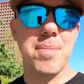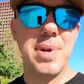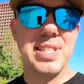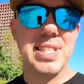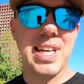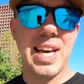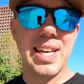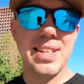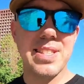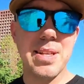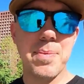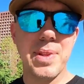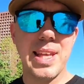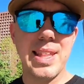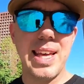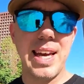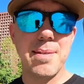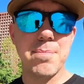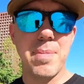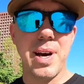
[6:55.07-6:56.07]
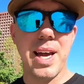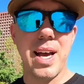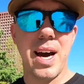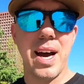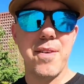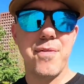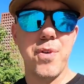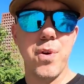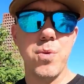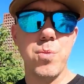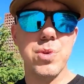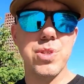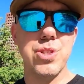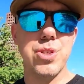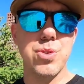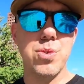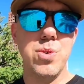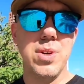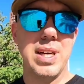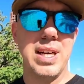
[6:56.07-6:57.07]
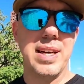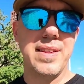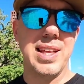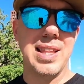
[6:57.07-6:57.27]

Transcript: It's kind of something that my iPhone will do,